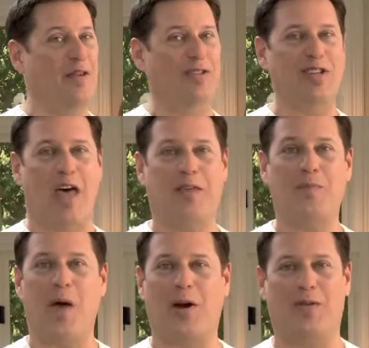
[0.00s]
There's
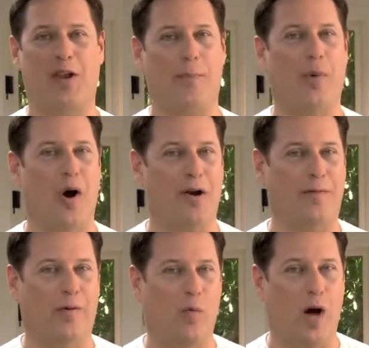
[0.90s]
nothing better than a
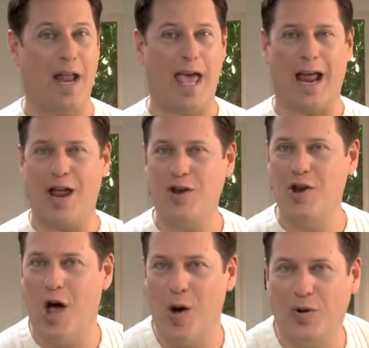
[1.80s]
party for one, and I
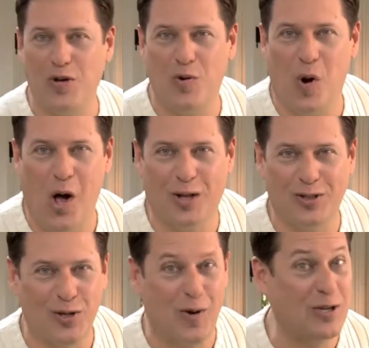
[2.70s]
know you all
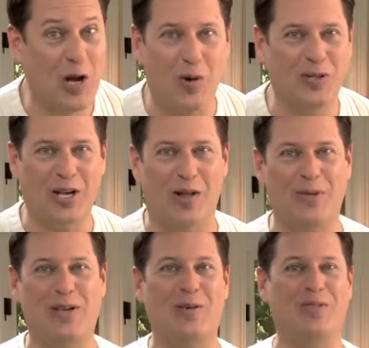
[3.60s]
do it. Don't tell
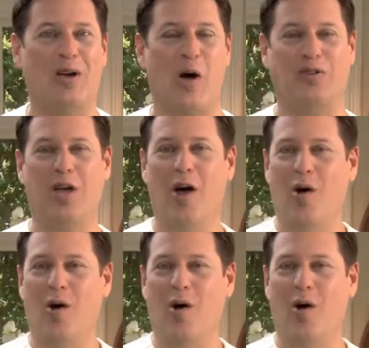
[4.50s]
me you don't.